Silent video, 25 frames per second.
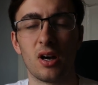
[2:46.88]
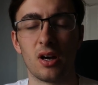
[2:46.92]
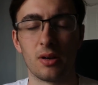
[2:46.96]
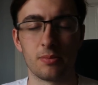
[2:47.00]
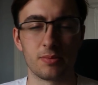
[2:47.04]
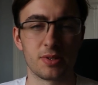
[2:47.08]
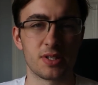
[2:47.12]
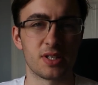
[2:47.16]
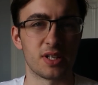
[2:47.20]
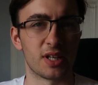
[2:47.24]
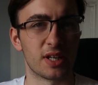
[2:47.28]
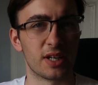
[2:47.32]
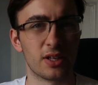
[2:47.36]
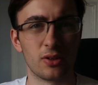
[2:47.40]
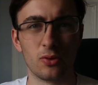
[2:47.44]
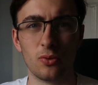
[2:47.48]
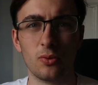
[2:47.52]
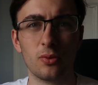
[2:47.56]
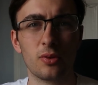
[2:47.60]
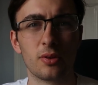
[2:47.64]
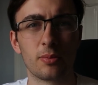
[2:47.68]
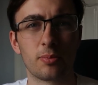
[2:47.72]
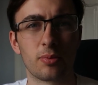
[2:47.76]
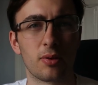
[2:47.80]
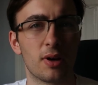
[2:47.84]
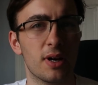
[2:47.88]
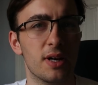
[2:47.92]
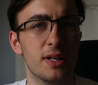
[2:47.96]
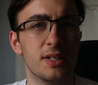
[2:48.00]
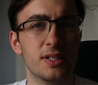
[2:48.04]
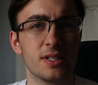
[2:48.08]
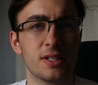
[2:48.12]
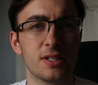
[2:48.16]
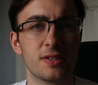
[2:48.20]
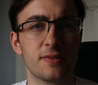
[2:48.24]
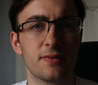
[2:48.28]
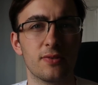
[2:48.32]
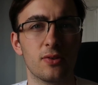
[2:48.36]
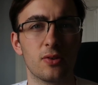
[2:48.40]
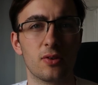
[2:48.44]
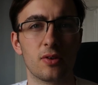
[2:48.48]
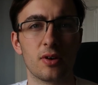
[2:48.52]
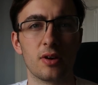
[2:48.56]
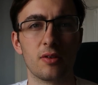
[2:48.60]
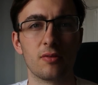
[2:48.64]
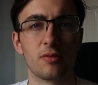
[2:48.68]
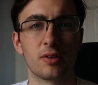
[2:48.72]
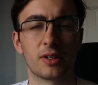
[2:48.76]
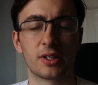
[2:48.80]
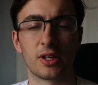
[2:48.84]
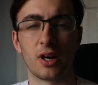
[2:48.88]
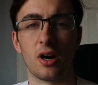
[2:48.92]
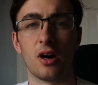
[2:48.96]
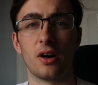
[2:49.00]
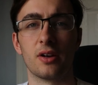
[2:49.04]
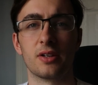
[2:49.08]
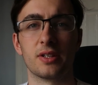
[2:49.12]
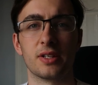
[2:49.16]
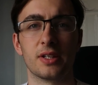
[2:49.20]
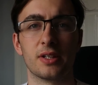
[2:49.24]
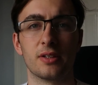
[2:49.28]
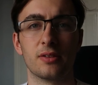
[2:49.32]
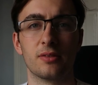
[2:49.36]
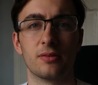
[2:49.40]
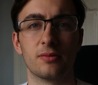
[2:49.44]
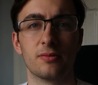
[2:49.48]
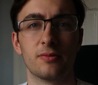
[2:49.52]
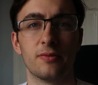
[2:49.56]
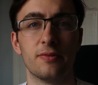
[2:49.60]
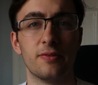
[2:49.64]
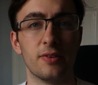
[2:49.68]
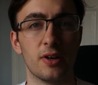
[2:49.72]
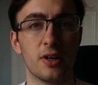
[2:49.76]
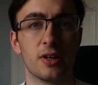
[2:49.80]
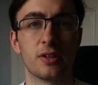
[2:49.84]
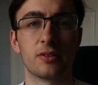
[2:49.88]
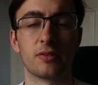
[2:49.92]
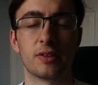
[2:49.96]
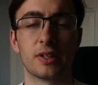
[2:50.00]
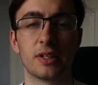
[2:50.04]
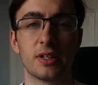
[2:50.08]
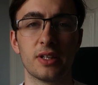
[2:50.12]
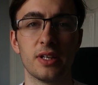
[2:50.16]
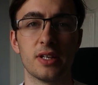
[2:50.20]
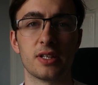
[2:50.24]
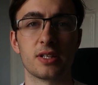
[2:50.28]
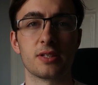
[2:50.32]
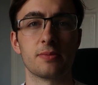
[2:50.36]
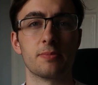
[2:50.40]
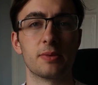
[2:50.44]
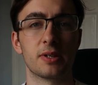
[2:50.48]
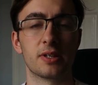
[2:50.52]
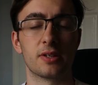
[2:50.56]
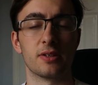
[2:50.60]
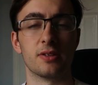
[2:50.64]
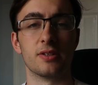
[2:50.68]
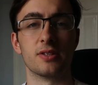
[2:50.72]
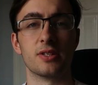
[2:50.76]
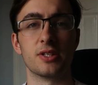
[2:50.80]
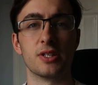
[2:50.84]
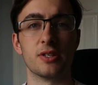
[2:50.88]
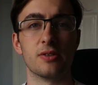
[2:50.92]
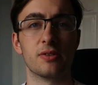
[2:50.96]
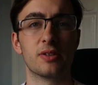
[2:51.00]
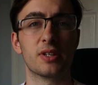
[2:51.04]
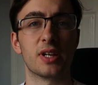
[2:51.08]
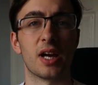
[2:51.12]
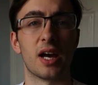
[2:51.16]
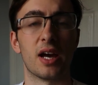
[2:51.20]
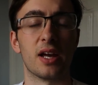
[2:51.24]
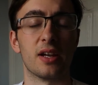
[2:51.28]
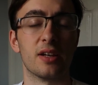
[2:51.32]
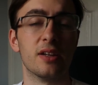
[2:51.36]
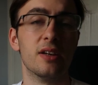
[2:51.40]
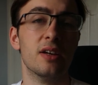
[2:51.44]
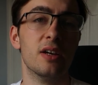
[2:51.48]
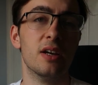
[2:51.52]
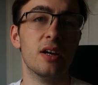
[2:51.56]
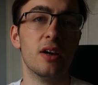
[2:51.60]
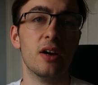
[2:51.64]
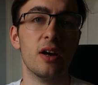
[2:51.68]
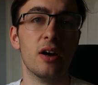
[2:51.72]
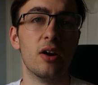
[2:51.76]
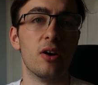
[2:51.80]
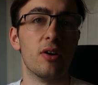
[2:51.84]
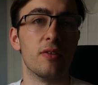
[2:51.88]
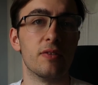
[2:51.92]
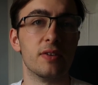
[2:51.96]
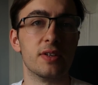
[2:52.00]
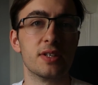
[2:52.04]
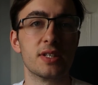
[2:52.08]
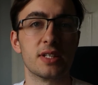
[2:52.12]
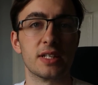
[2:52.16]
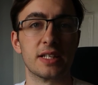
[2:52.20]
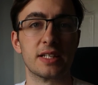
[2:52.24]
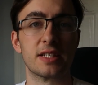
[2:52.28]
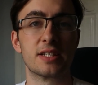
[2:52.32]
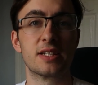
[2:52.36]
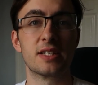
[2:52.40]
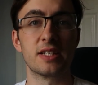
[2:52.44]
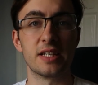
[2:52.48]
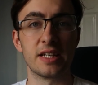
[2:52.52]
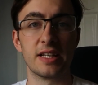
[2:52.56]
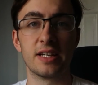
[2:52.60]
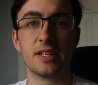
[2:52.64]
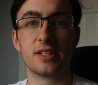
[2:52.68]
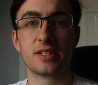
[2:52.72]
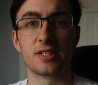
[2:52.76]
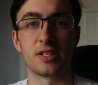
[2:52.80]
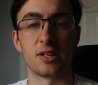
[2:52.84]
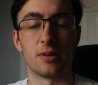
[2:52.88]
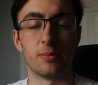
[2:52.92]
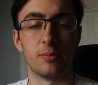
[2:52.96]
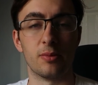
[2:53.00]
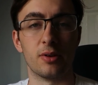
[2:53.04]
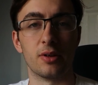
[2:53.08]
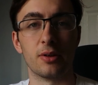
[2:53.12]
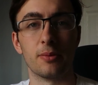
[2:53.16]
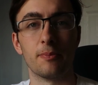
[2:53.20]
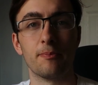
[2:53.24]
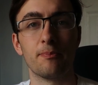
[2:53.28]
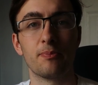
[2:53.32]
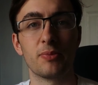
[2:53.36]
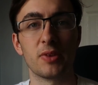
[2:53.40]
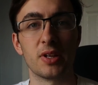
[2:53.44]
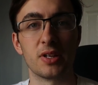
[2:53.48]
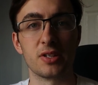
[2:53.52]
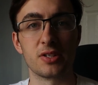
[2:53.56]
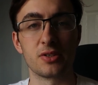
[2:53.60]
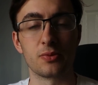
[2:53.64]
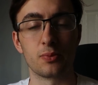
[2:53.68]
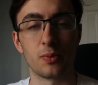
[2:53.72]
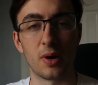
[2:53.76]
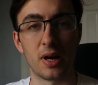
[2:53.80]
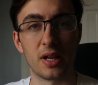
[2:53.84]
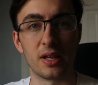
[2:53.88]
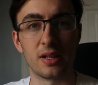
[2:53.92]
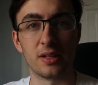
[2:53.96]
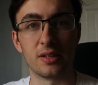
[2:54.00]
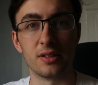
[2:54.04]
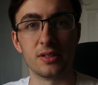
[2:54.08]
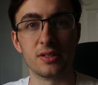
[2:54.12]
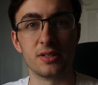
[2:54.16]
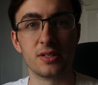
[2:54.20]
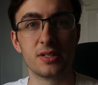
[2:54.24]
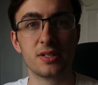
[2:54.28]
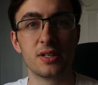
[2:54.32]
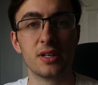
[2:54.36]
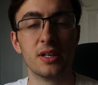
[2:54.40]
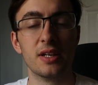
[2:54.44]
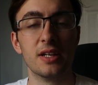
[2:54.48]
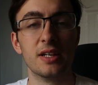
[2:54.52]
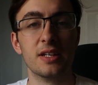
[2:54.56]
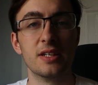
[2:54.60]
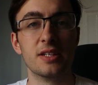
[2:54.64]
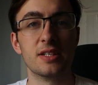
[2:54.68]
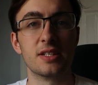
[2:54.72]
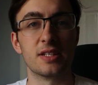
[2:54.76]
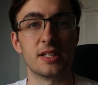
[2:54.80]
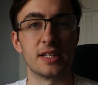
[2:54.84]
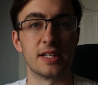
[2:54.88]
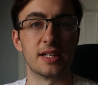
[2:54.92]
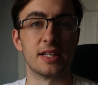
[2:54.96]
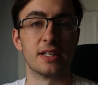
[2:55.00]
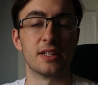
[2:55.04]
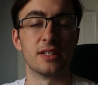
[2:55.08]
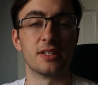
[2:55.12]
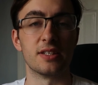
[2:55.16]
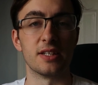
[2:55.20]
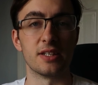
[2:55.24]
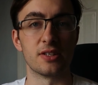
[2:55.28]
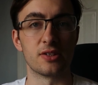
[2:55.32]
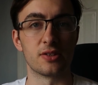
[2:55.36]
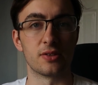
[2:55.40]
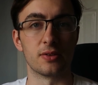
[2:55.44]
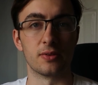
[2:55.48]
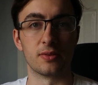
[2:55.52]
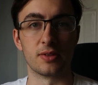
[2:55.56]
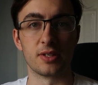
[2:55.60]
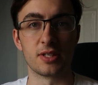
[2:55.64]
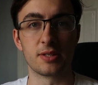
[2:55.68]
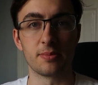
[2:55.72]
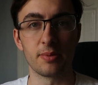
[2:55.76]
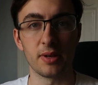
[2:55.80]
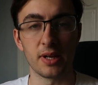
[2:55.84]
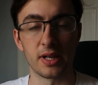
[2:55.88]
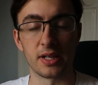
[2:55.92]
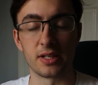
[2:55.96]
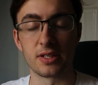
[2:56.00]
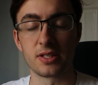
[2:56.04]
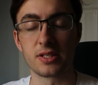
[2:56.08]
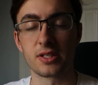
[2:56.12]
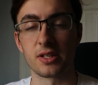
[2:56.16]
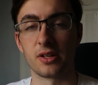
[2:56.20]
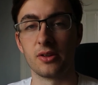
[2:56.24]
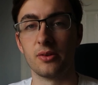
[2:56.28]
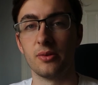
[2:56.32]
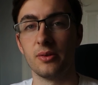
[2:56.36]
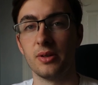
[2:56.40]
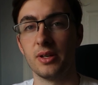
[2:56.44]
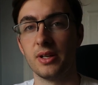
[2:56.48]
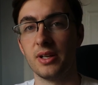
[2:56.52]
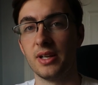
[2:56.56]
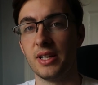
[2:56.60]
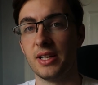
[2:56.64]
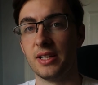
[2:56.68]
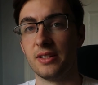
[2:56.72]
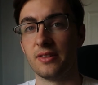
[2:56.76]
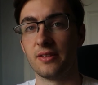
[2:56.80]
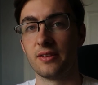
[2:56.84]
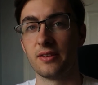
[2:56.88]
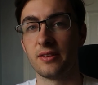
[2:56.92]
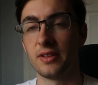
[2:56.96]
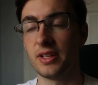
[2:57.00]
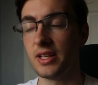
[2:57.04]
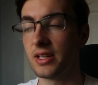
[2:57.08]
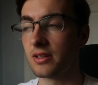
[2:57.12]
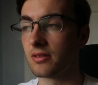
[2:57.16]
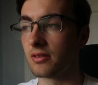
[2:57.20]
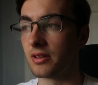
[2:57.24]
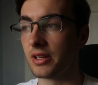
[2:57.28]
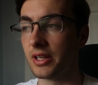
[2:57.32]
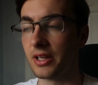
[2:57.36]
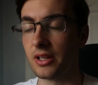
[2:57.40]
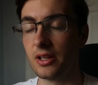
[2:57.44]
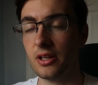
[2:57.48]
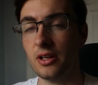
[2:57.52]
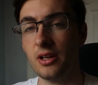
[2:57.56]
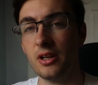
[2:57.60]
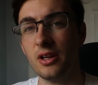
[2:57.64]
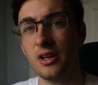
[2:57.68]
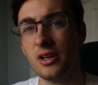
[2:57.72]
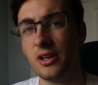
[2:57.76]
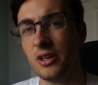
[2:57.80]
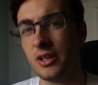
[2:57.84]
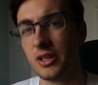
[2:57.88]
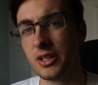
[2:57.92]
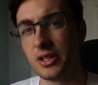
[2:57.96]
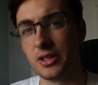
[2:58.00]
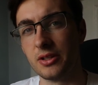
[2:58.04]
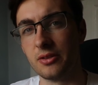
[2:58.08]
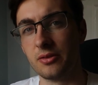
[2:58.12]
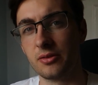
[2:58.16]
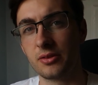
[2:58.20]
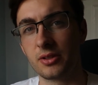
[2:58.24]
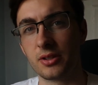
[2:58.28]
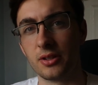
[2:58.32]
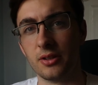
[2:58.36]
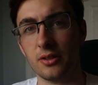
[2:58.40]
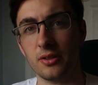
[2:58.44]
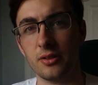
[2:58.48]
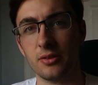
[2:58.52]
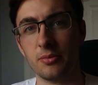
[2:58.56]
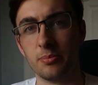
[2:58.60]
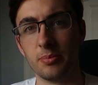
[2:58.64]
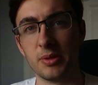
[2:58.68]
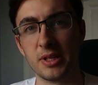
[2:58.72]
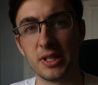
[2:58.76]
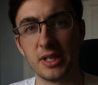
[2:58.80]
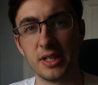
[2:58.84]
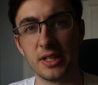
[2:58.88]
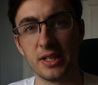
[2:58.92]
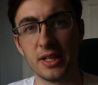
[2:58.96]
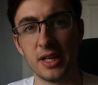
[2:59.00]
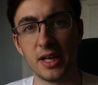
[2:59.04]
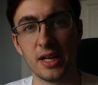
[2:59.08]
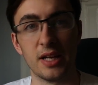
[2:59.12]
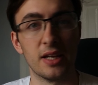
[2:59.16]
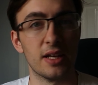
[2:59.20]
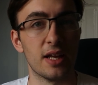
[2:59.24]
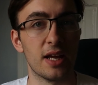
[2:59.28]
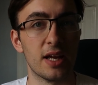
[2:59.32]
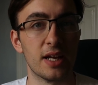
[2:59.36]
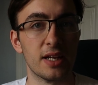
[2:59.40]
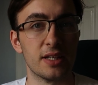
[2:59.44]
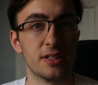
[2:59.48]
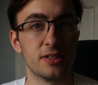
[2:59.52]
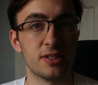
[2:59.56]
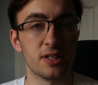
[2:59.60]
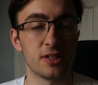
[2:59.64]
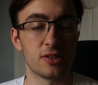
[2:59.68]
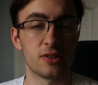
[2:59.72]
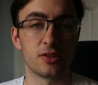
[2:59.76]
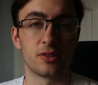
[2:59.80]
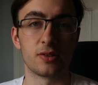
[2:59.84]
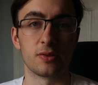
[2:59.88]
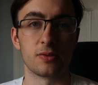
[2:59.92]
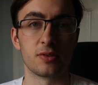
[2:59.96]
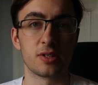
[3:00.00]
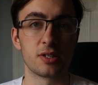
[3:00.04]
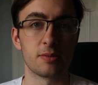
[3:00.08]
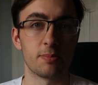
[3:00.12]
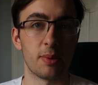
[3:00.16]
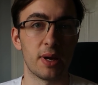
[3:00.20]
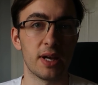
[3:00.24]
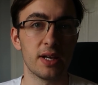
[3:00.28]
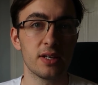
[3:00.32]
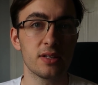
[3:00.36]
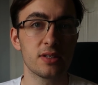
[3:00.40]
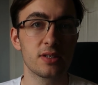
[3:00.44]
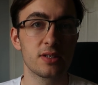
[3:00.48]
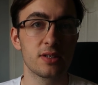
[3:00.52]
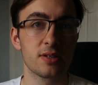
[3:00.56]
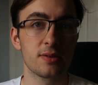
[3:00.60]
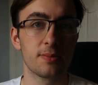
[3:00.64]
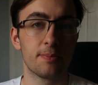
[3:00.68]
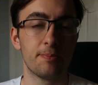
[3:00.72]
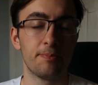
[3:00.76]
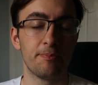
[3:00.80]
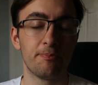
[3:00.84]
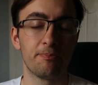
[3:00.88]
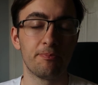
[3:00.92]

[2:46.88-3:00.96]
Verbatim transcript: I'm singing all the praises for it regarding furthering this because you can obviously see someone as well as see the digital display. So in theory, you could be in a digital space